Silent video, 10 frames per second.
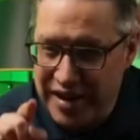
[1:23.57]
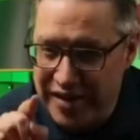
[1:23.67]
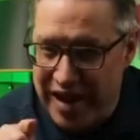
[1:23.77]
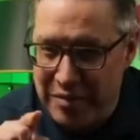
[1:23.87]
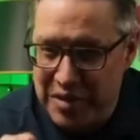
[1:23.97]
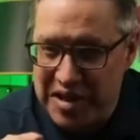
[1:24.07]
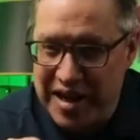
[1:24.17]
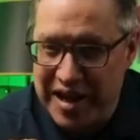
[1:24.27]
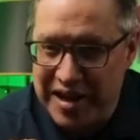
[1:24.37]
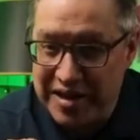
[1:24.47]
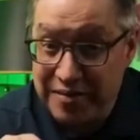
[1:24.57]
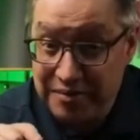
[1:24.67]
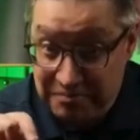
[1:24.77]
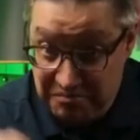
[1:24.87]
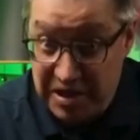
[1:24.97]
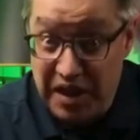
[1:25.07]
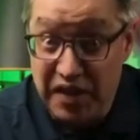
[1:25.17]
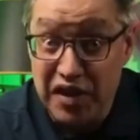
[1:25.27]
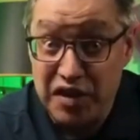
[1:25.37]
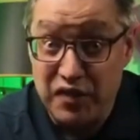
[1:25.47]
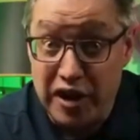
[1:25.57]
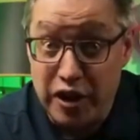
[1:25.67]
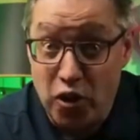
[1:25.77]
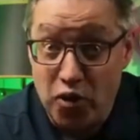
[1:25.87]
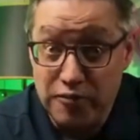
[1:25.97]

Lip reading: that mistake in this video.